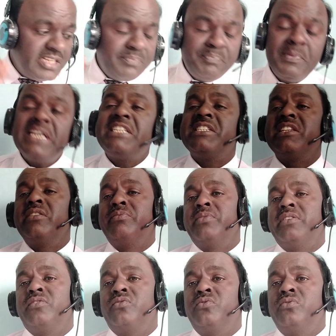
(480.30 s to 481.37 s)
is
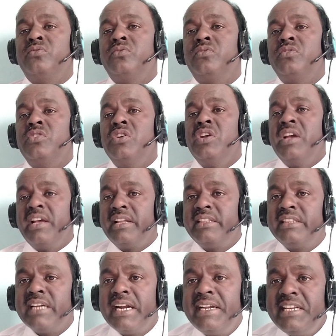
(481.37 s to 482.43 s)
measurables.
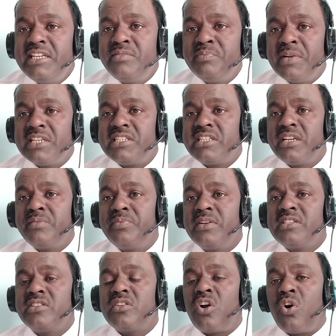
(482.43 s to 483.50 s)
That is
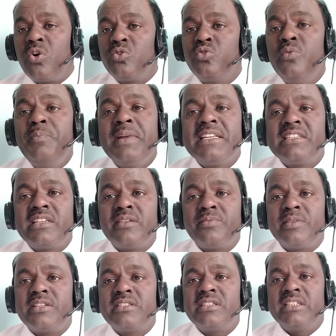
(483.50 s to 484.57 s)
measurables. How to
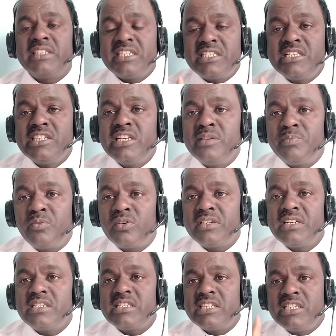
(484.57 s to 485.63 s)
measurables? This is
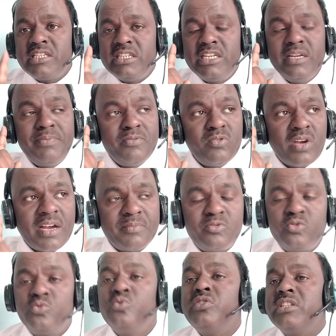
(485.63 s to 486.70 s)
important. If you have
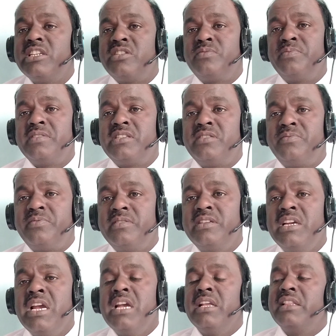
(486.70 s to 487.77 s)
choose the specific,
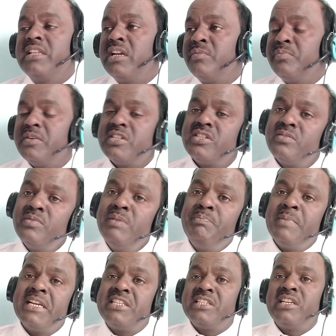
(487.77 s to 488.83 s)
then must be
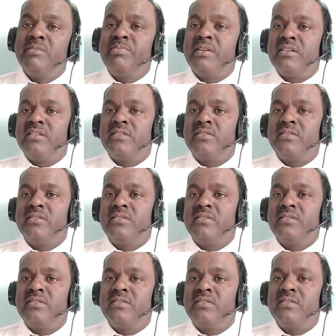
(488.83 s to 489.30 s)
measurable.